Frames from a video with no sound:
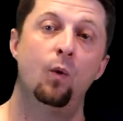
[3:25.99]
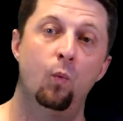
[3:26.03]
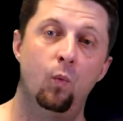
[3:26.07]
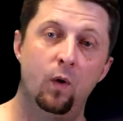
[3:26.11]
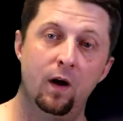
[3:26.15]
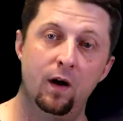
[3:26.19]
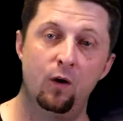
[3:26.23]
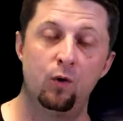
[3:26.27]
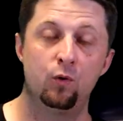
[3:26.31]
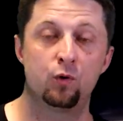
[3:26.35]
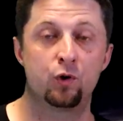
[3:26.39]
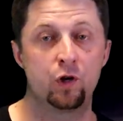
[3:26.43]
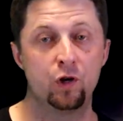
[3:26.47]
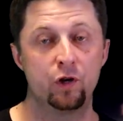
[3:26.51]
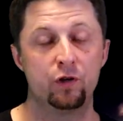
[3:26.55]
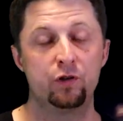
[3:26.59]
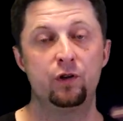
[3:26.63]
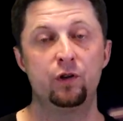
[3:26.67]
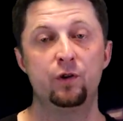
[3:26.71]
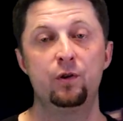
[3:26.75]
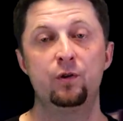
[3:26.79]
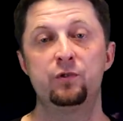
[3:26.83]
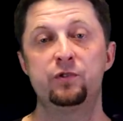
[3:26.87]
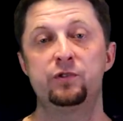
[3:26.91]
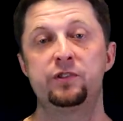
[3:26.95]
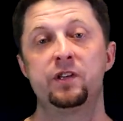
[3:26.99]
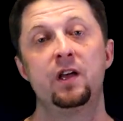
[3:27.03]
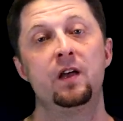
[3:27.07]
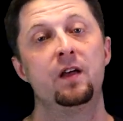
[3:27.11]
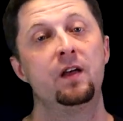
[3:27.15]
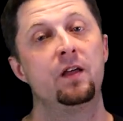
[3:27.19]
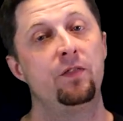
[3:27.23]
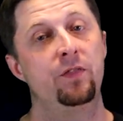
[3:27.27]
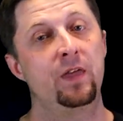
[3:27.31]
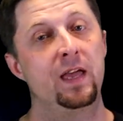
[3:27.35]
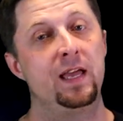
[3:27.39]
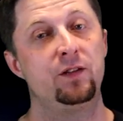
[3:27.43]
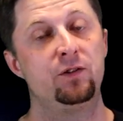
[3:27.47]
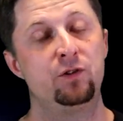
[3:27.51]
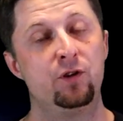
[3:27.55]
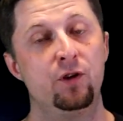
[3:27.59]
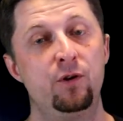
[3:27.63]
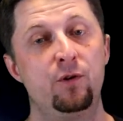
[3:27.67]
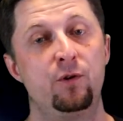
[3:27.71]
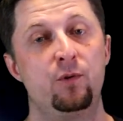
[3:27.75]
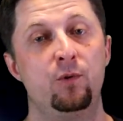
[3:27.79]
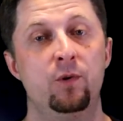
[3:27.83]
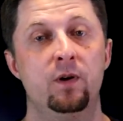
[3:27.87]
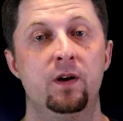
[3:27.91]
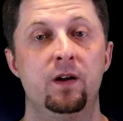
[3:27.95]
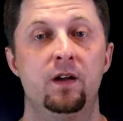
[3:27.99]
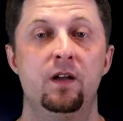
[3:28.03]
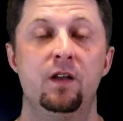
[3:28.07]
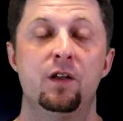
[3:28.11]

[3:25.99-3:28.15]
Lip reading: Well, good news, they do.